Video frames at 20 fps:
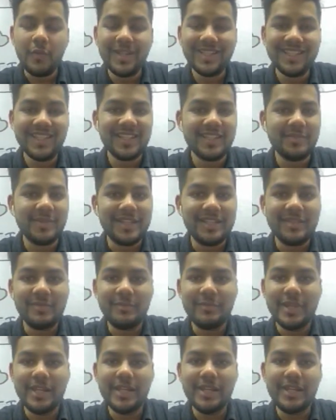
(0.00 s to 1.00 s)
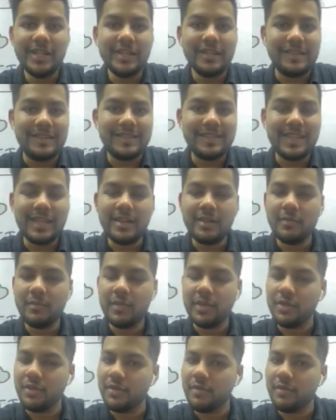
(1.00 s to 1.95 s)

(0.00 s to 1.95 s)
Visa spends millions and